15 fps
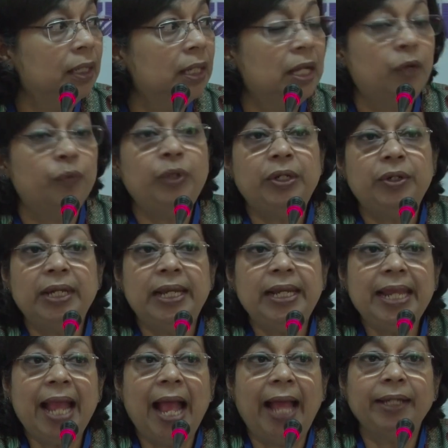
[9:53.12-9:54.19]
we
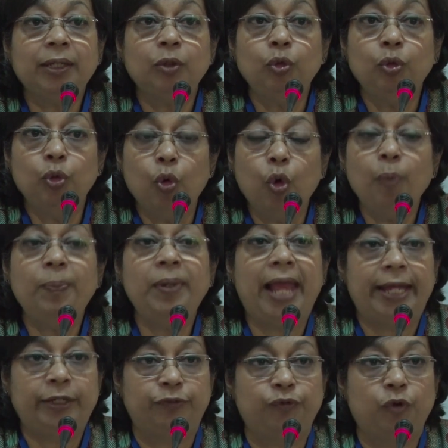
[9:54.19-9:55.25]
really had no
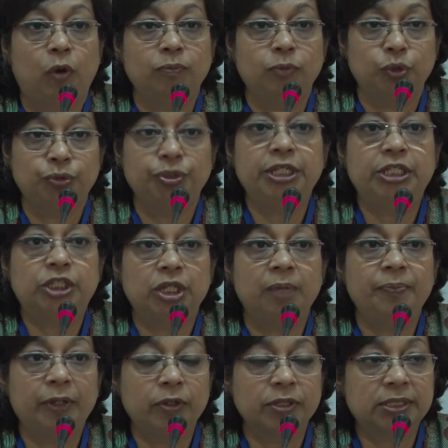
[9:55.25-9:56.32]
platform to reach her
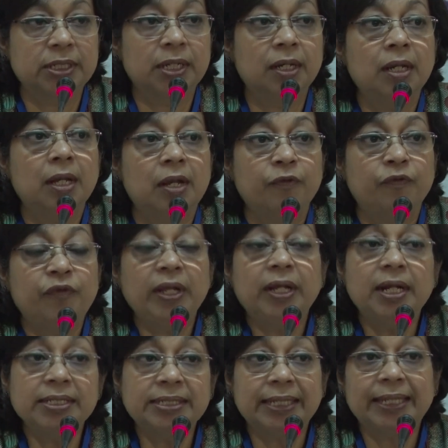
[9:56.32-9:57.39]
because the
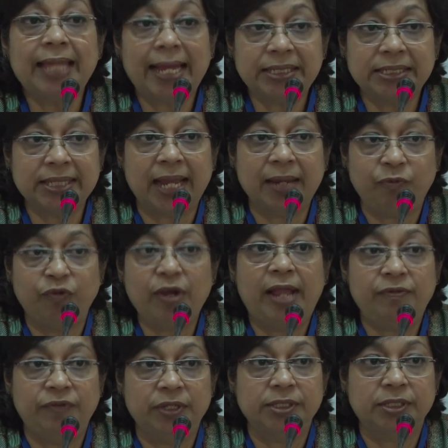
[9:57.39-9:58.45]
figures at that time,
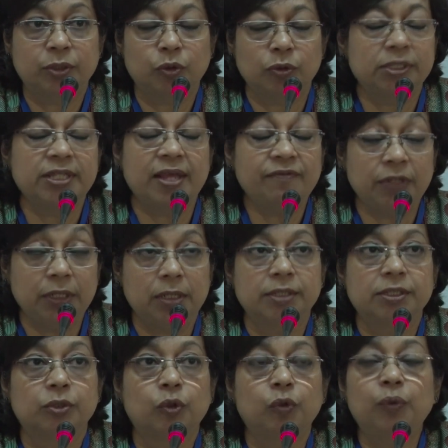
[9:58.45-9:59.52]
5 years ago, 7
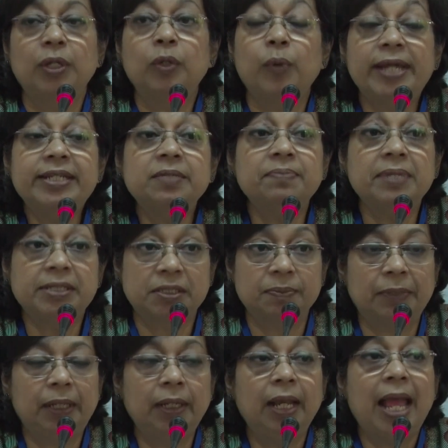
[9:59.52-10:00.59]
years ago, were quite
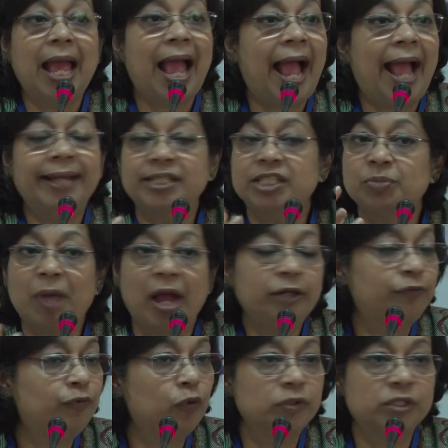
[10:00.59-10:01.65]
abysmal, and
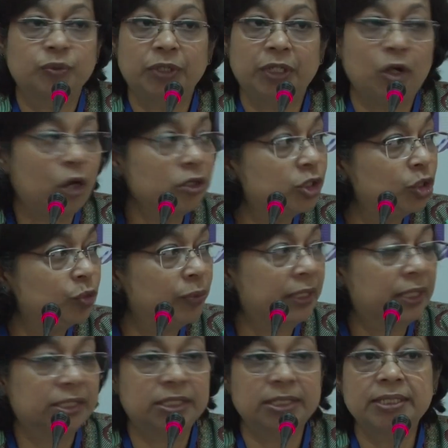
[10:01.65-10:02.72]
smartphones were not
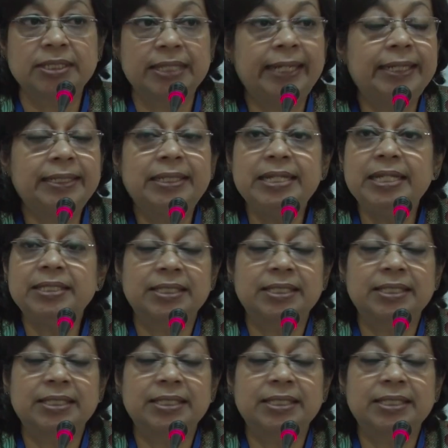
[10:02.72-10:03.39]
ubiquitous, and at least